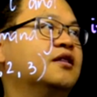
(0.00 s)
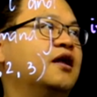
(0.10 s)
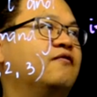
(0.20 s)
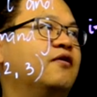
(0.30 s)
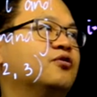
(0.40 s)

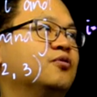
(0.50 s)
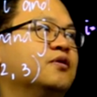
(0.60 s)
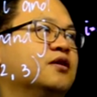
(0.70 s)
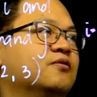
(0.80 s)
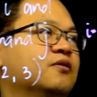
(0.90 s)
Davao to
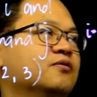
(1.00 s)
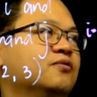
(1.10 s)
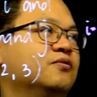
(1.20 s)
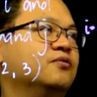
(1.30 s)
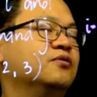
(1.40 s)
be equal
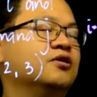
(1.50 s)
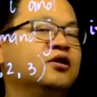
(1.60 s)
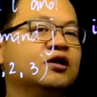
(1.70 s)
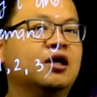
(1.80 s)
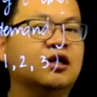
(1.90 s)
to
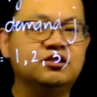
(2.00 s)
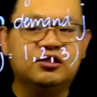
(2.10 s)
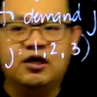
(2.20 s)
J